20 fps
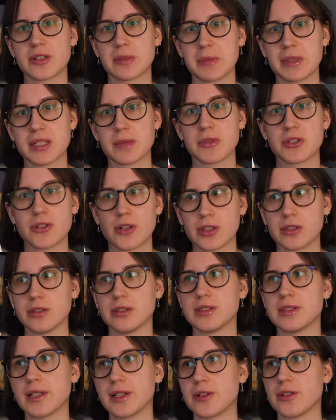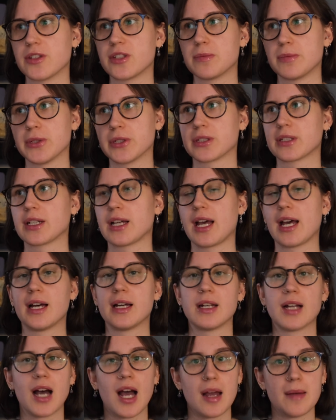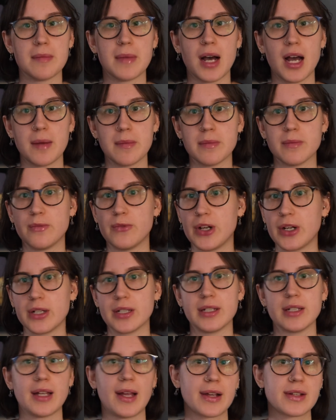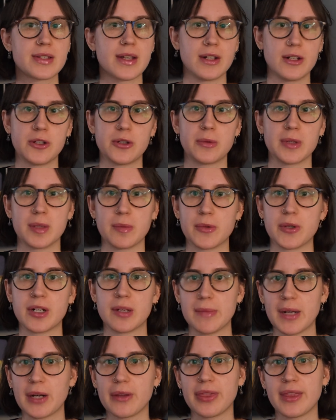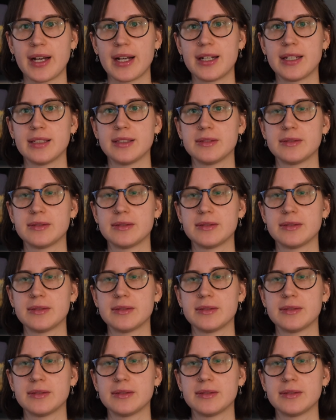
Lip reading: gonna be some struggles later in this book, and I'm very excited to read more about that.